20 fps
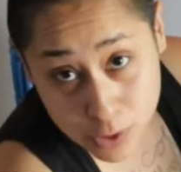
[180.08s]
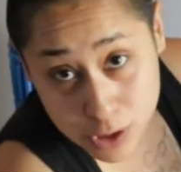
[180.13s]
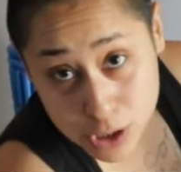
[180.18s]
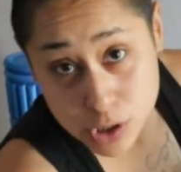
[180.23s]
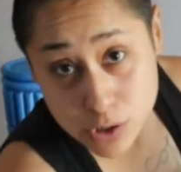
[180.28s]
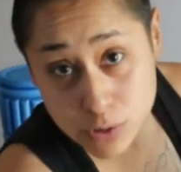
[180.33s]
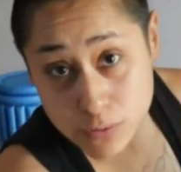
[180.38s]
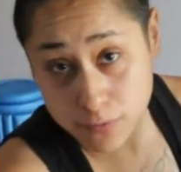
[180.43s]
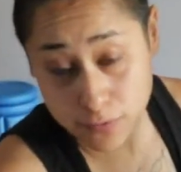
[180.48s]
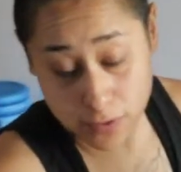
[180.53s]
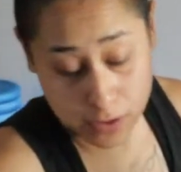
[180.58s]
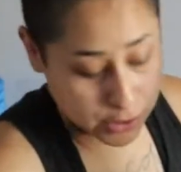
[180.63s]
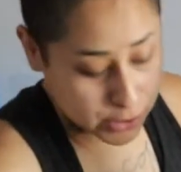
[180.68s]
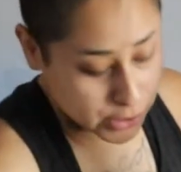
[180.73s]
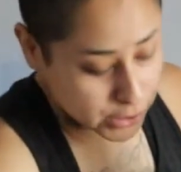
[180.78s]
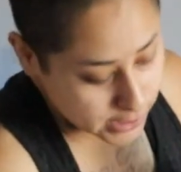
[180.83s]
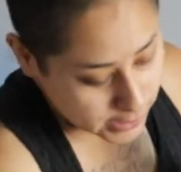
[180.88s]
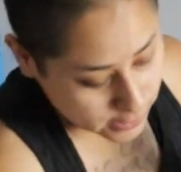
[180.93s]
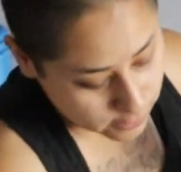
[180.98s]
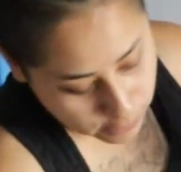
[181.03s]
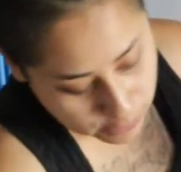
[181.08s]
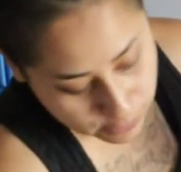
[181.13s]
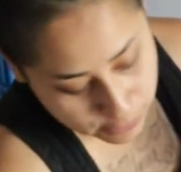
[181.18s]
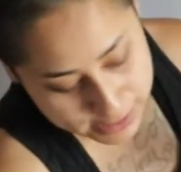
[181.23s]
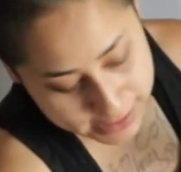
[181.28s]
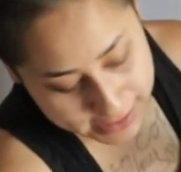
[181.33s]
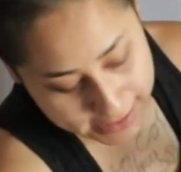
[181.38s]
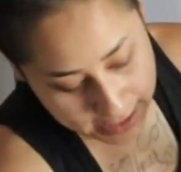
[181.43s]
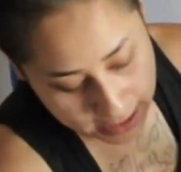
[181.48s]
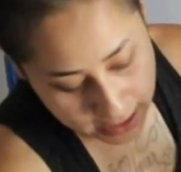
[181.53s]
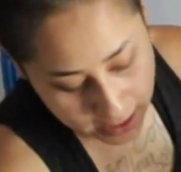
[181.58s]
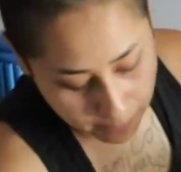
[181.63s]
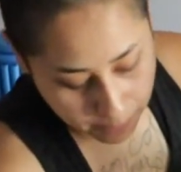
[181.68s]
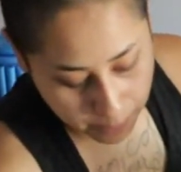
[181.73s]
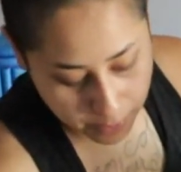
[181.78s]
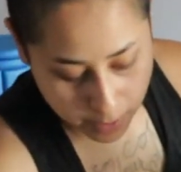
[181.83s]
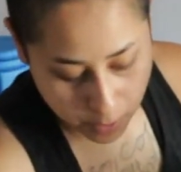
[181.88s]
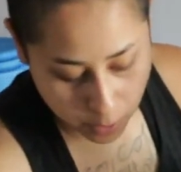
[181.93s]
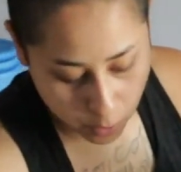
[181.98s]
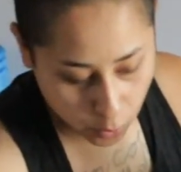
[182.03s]
would do first is we would set
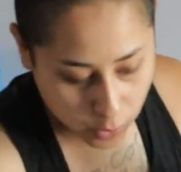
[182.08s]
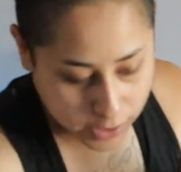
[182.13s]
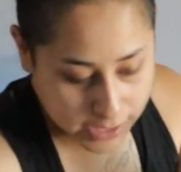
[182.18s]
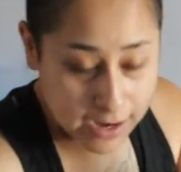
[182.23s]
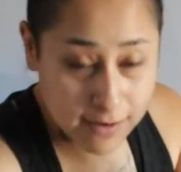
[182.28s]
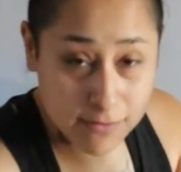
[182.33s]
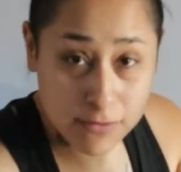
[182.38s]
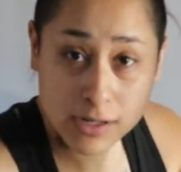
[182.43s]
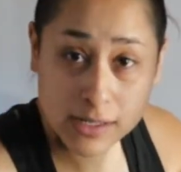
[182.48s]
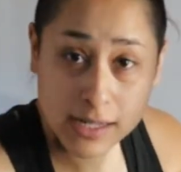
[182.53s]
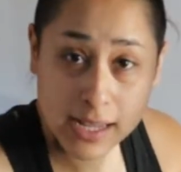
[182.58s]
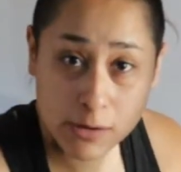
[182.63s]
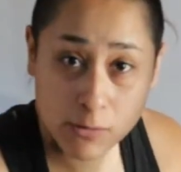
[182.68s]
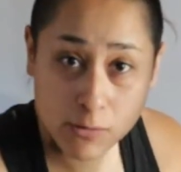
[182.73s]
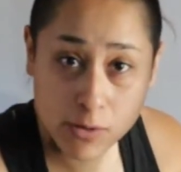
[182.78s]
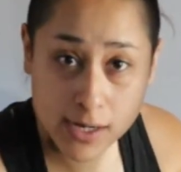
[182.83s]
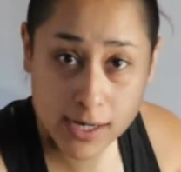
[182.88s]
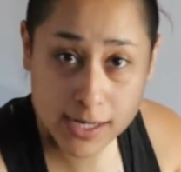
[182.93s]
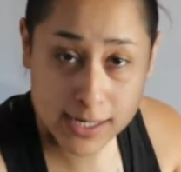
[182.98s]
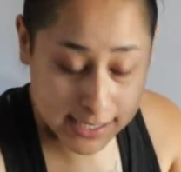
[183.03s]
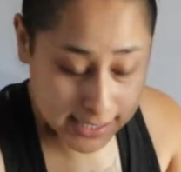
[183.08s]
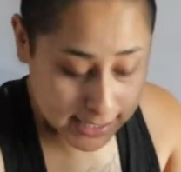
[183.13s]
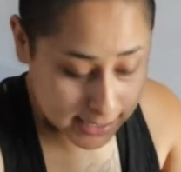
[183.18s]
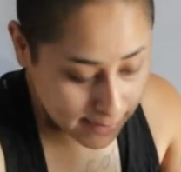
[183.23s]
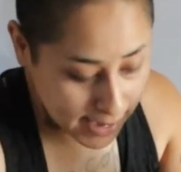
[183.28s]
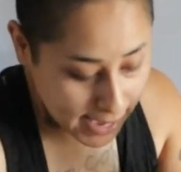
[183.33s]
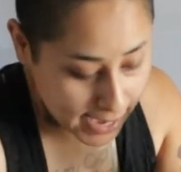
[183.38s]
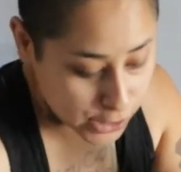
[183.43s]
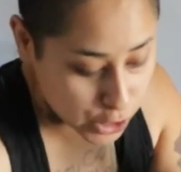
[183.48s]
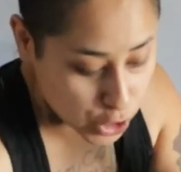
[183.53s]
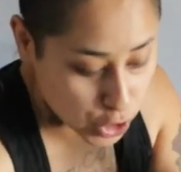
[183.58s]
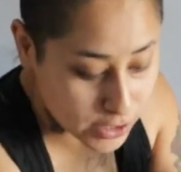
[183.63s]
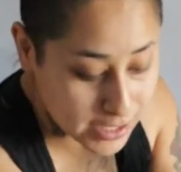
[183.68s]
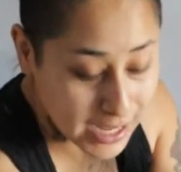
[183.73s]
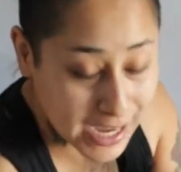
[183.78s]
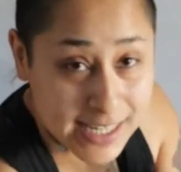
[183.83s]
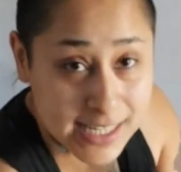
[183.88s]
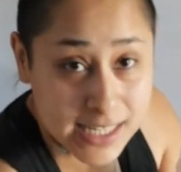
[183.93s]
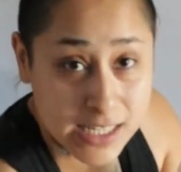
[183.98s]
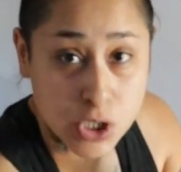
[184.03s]
up whatever leg we're going to smash
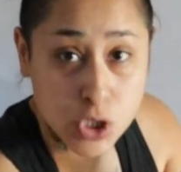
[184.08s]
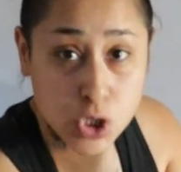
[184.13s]
nice and